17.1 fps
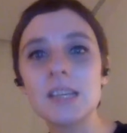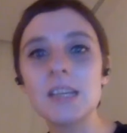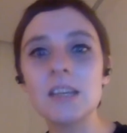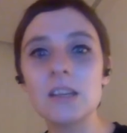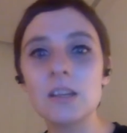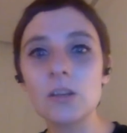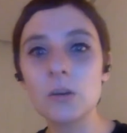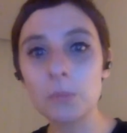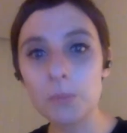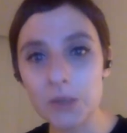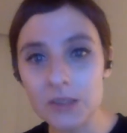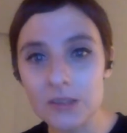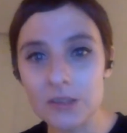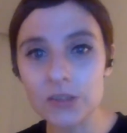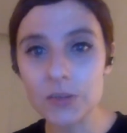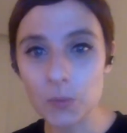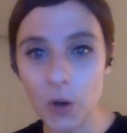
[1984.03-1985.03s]
see your
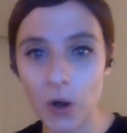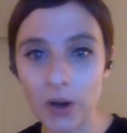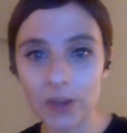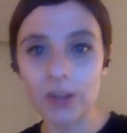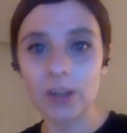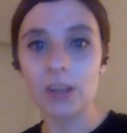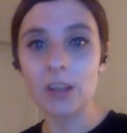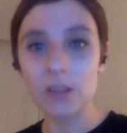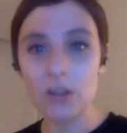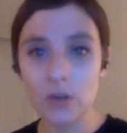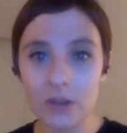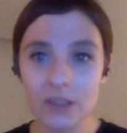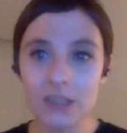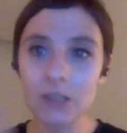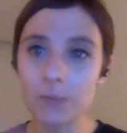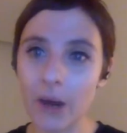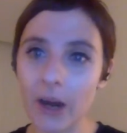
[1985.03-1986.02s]
business working, you're
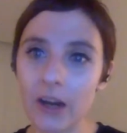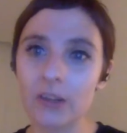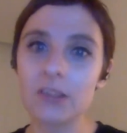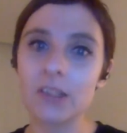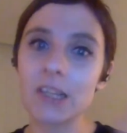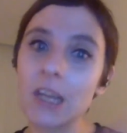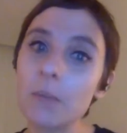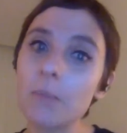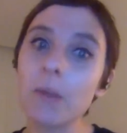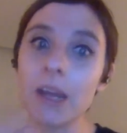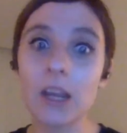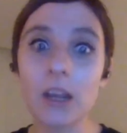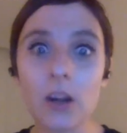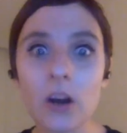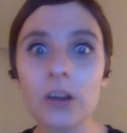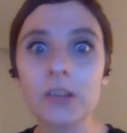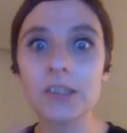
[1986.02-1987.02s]
inspired to keep
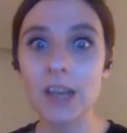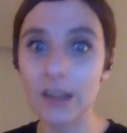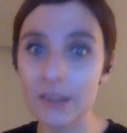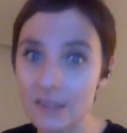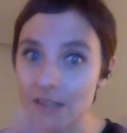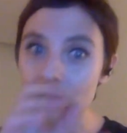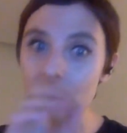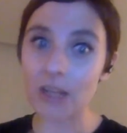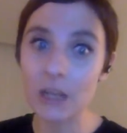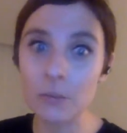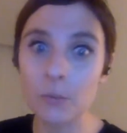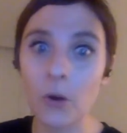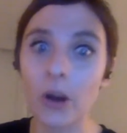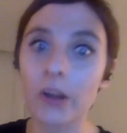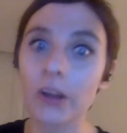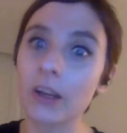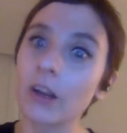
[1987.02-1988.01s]
making content and keep
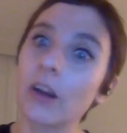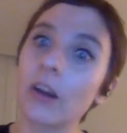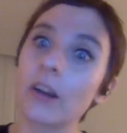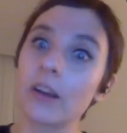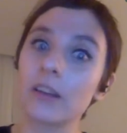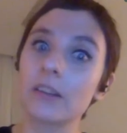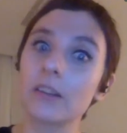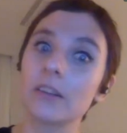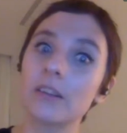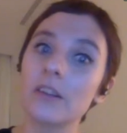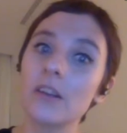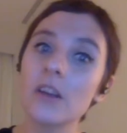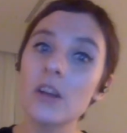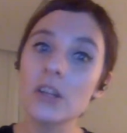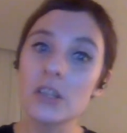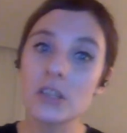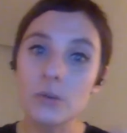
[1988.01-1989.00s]
working on it and
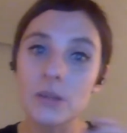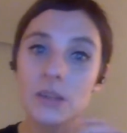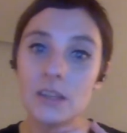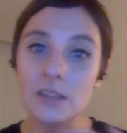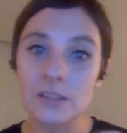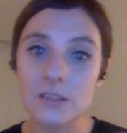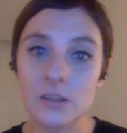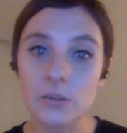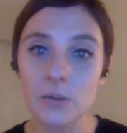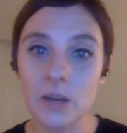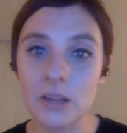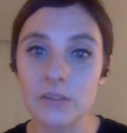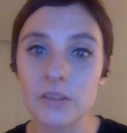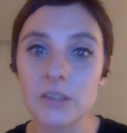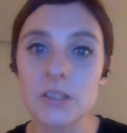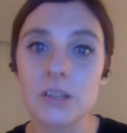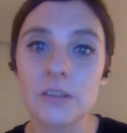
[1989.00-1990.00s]
doing things that are
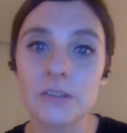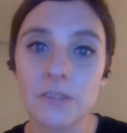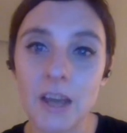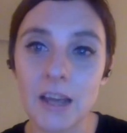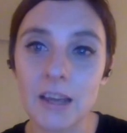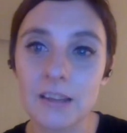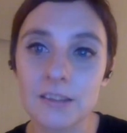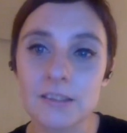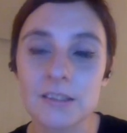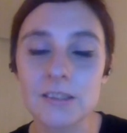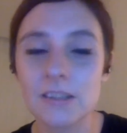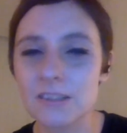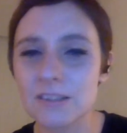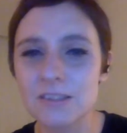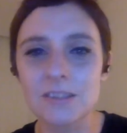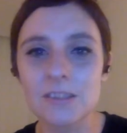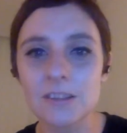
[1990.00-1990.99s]
relevant to your fans.
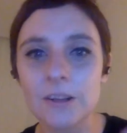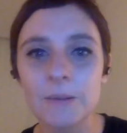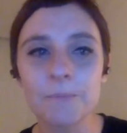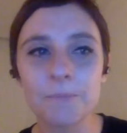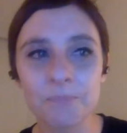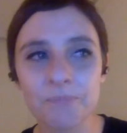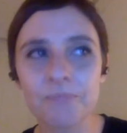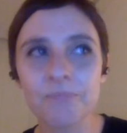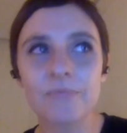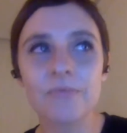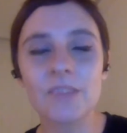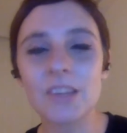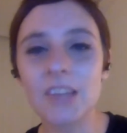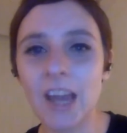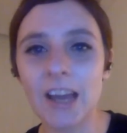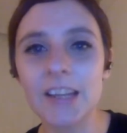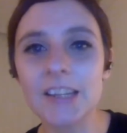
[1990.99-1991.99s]

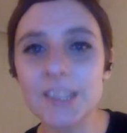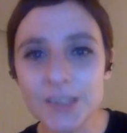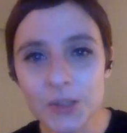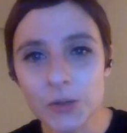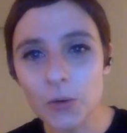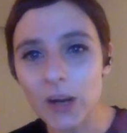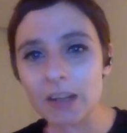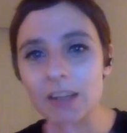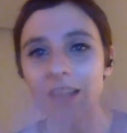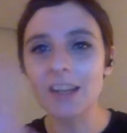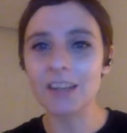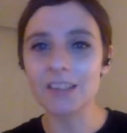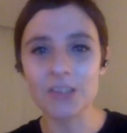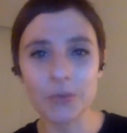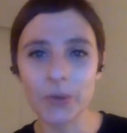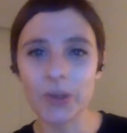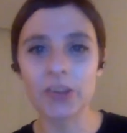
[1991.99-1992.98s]
It doesn't quite
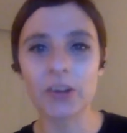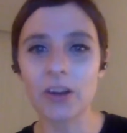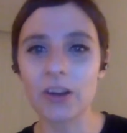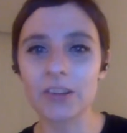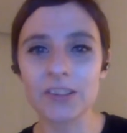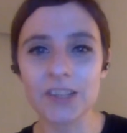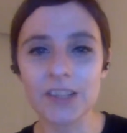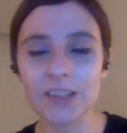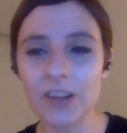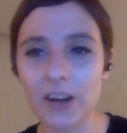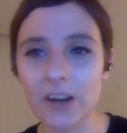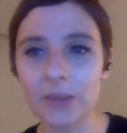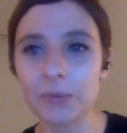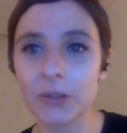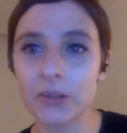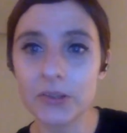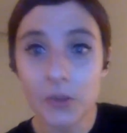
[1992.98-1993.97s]
connect to where the content
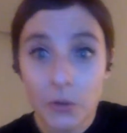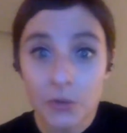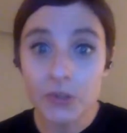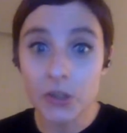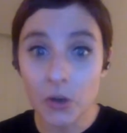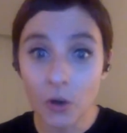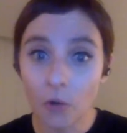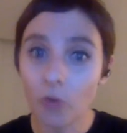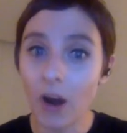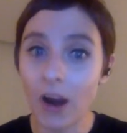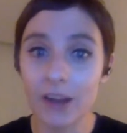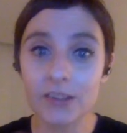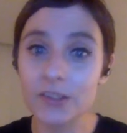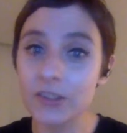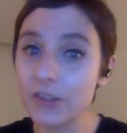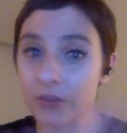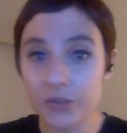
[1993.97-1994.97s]
are, because those are your
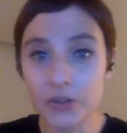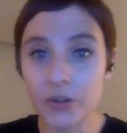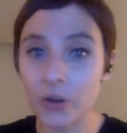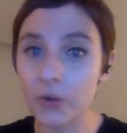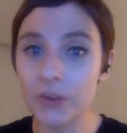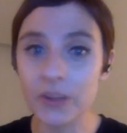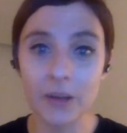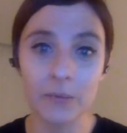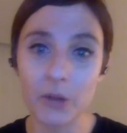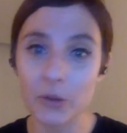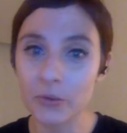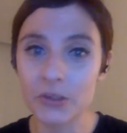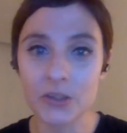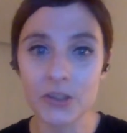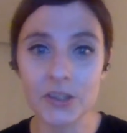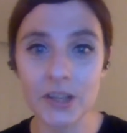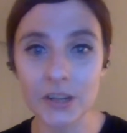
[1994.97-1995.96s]
rights. You should own them. No
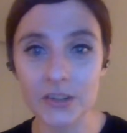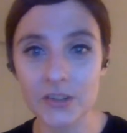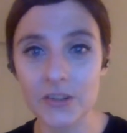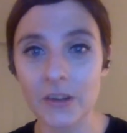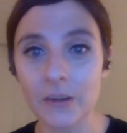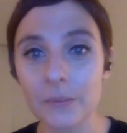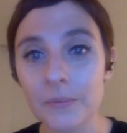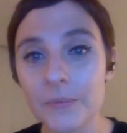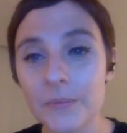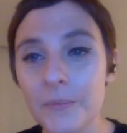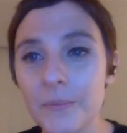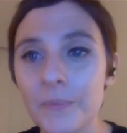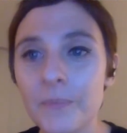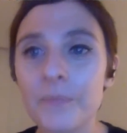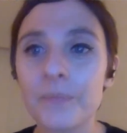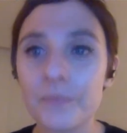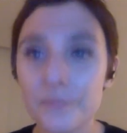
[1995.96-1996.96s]
one should touch them.
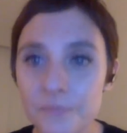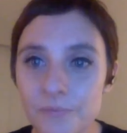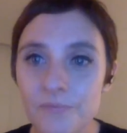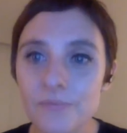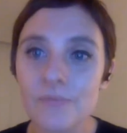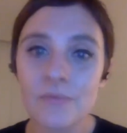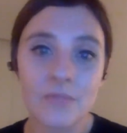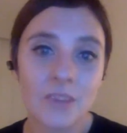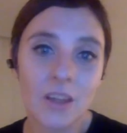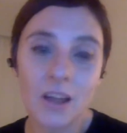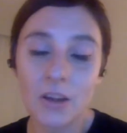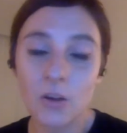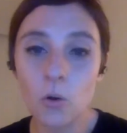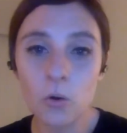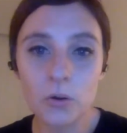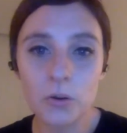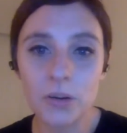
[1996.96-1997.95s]

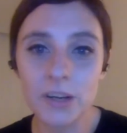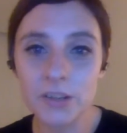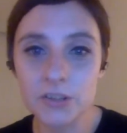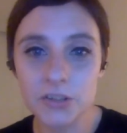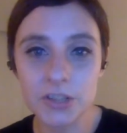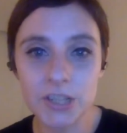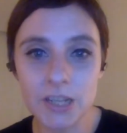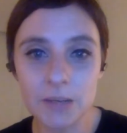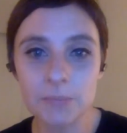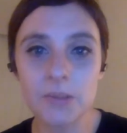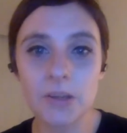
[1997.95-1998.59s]
Like all creators should